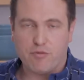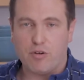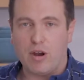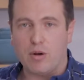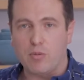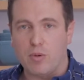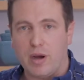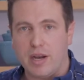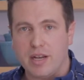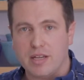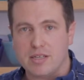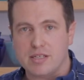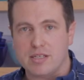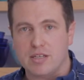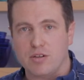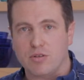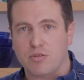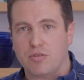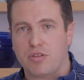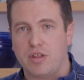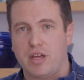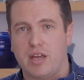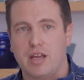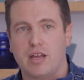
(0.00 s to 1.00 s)
red wine isn't
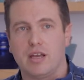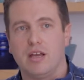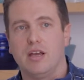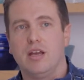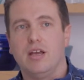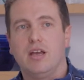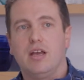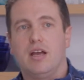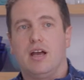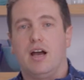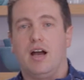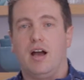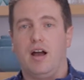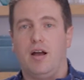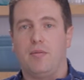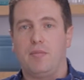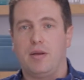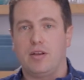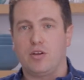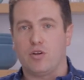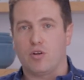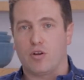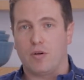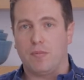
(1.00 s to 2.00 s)
your thing
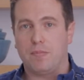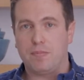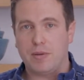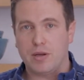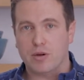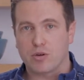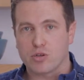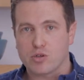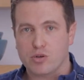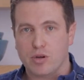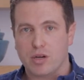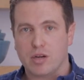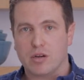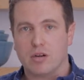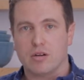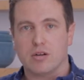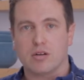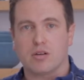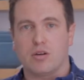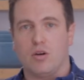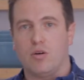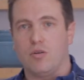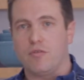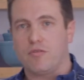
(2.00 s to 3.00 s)
and you're a beer drinker,
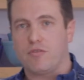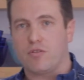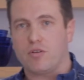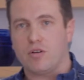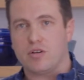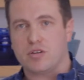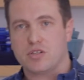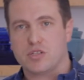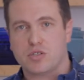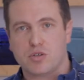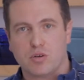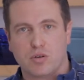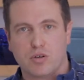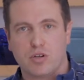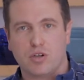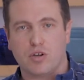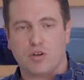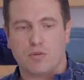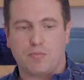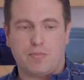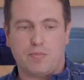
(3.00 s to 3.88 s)
go for a sturdier